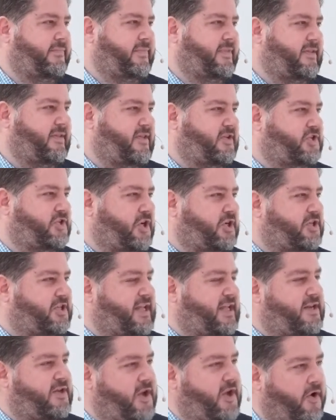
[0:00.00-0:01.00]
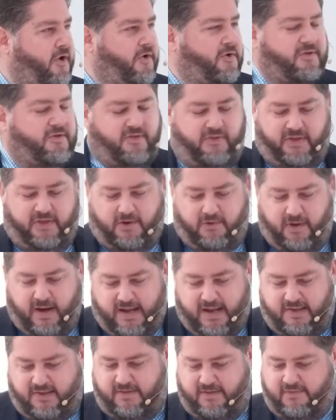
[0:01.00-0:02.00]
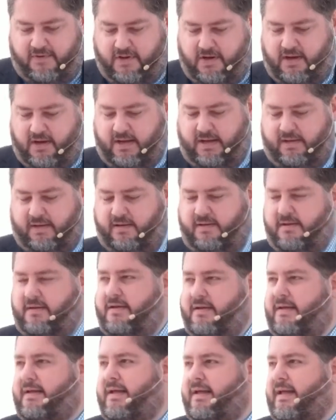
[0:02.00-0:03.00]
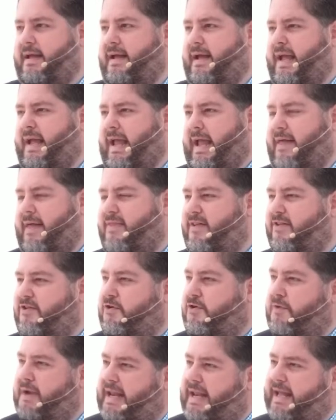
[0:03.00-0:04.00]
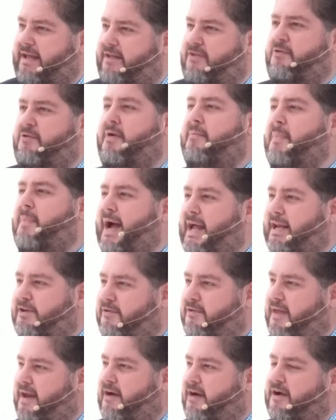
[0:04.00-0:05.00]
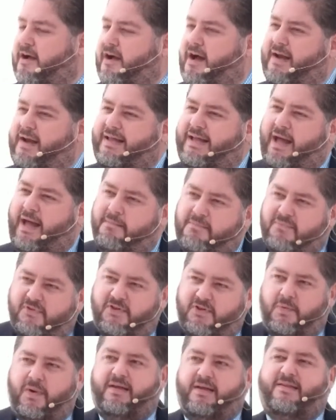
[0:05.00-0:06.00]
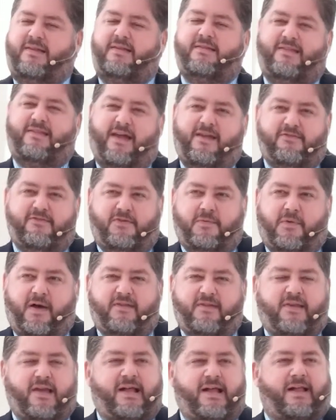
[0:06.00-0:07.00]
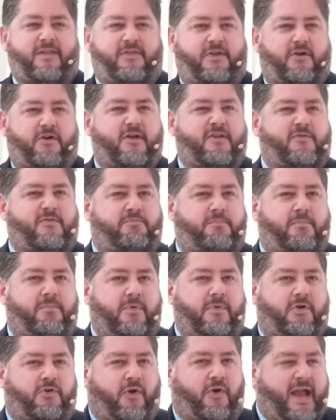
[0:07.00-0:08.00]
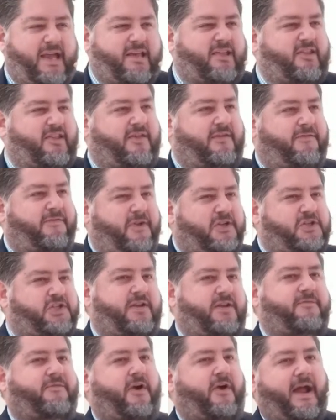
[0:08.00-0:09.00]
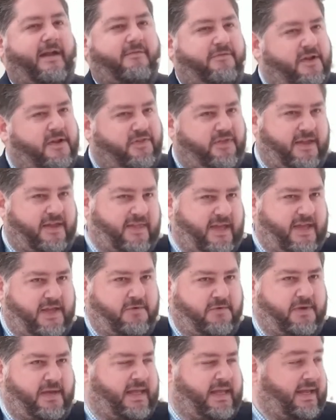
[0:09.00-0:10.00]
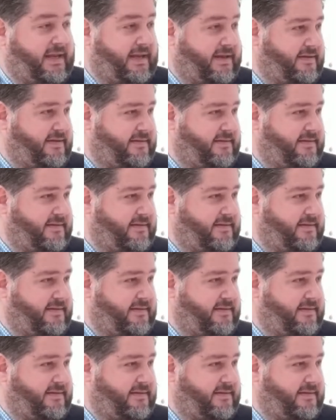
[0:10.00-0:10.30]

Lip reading: It's a church that knows the grace of God. And this greeting is a reminder that our God comes to us and says to us, there is grace sufficient for everything that you need.